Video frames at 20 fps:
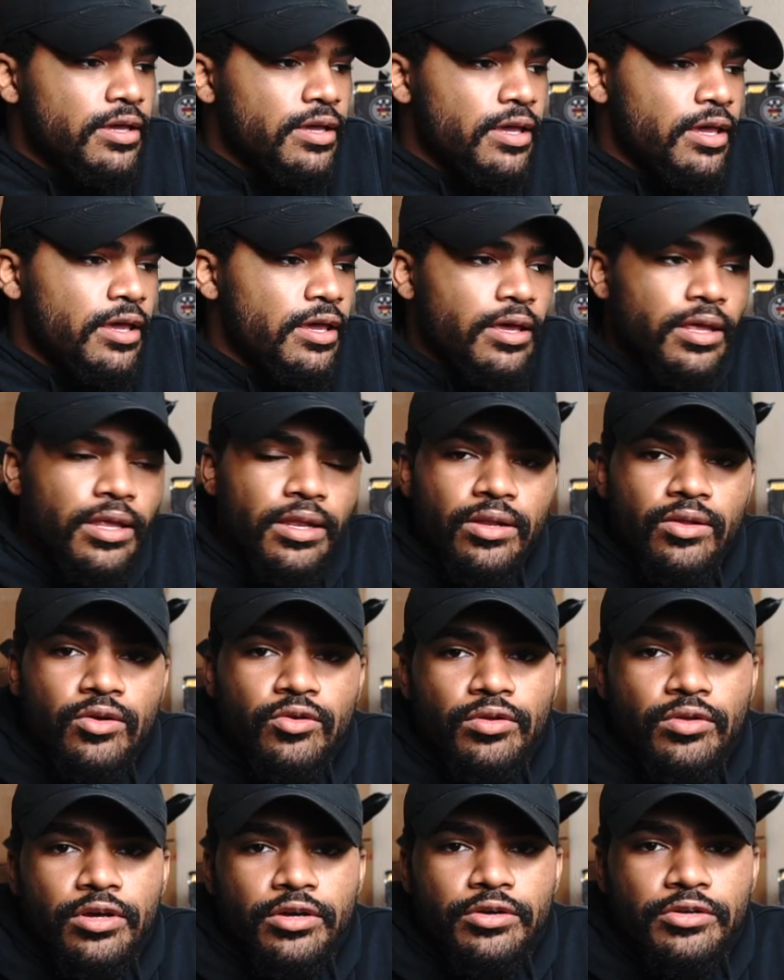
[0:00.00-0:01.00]
And
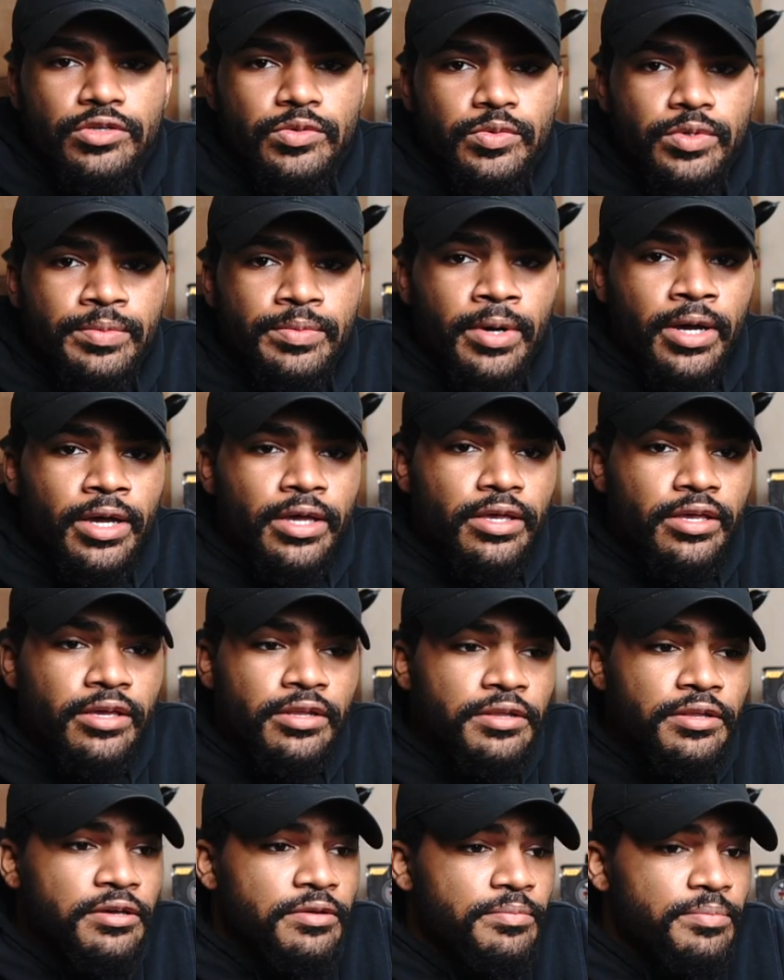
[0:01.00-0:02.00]
who knows, we might
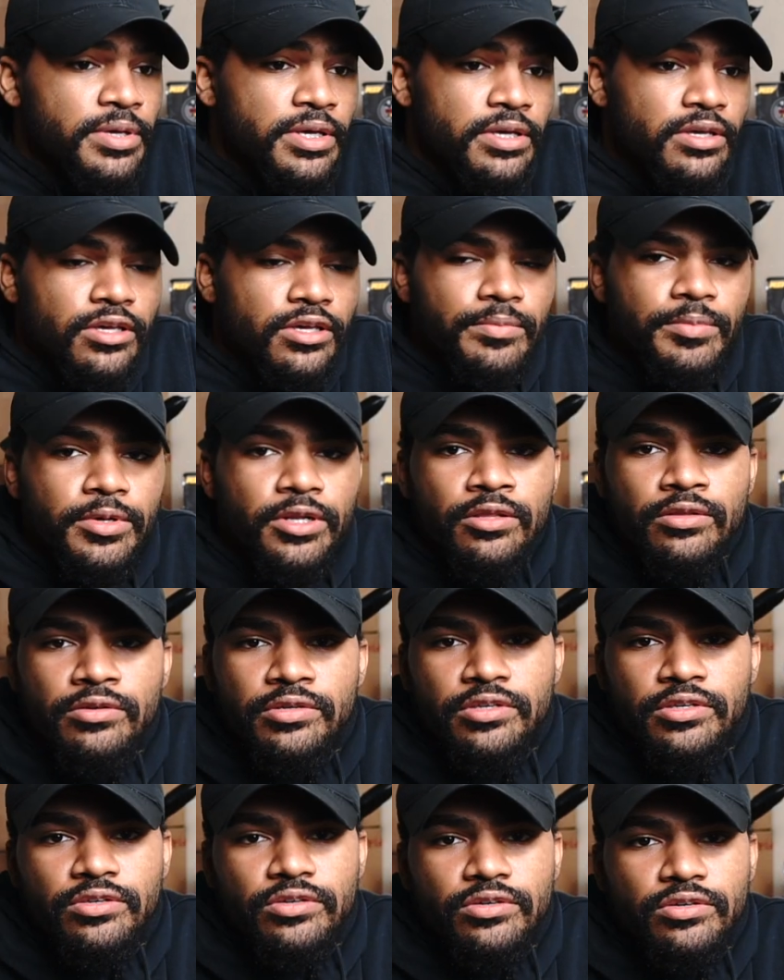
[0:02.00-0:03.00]
end up picking up another
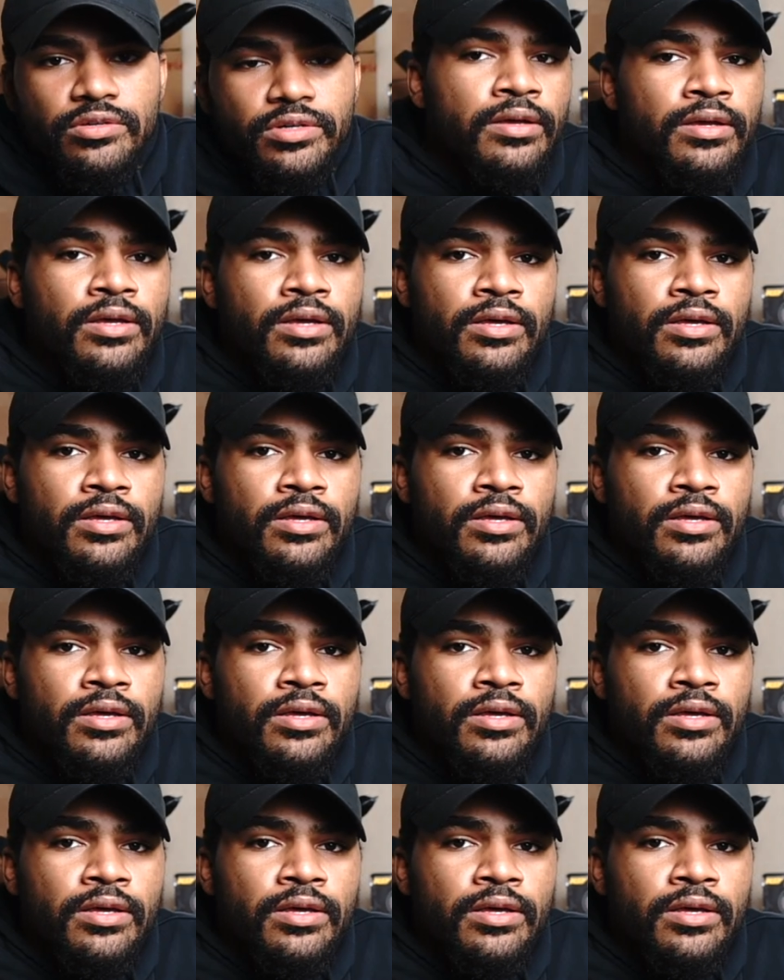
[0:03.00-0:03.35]
skill.